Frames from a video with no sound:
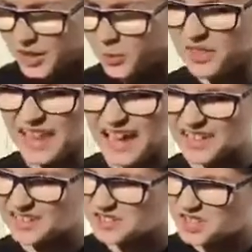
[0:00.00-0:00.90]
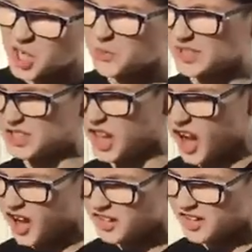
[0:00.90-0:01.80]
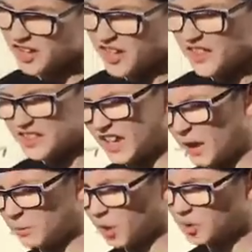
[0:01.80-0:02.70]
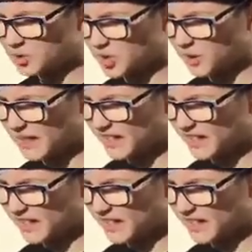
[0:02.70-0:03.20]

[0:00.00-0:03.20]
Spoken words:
What the hell are you doing, dog? This is how pros do it.